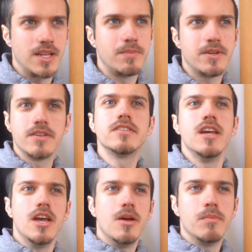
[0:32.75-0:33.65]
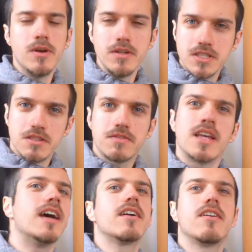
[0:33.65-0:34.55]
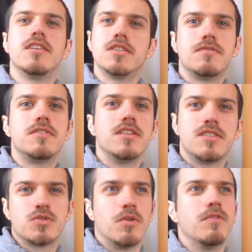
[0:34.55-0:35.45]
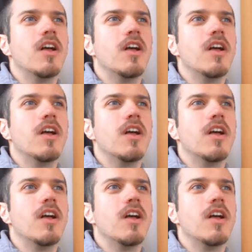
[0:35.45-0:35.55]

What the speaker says: because most of their kind of sort